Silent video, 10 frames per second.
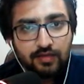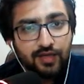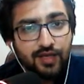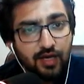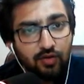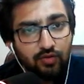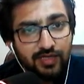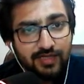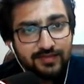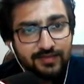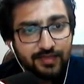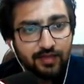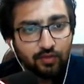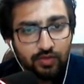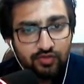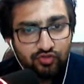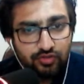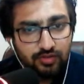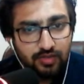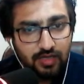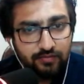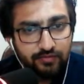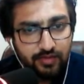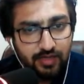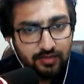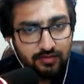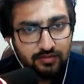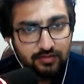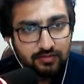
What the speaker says: Now let's read the question after that.